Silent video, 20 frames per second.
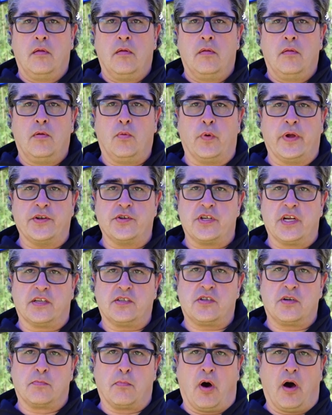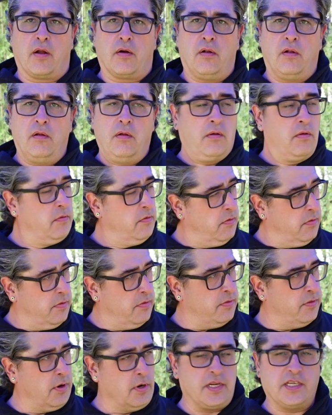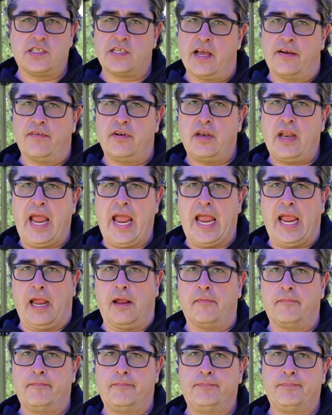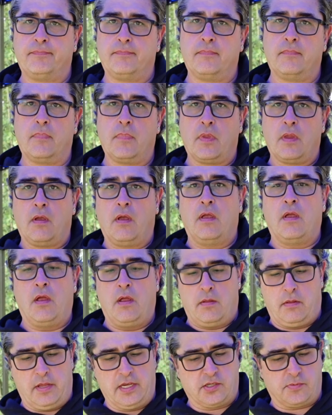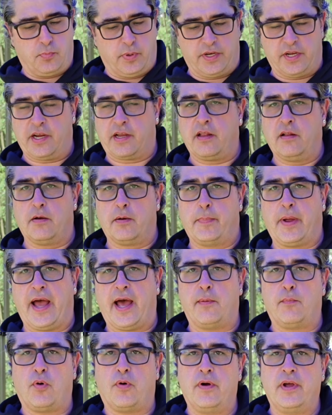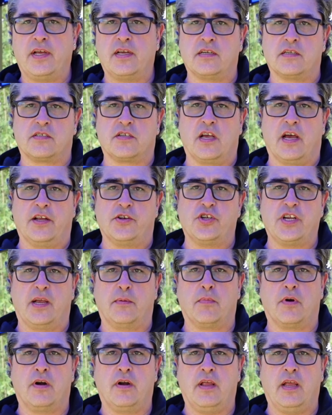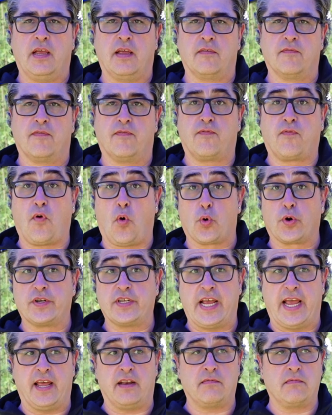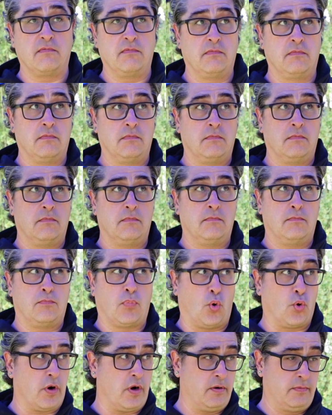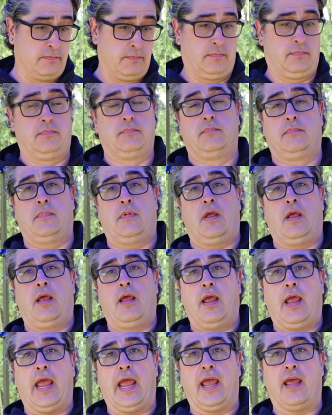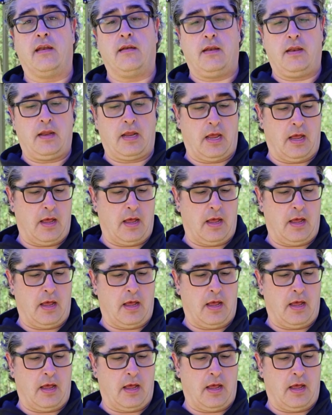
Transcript: The Winchester Model 37A. This particular bad boy is chambered in 410 bore, and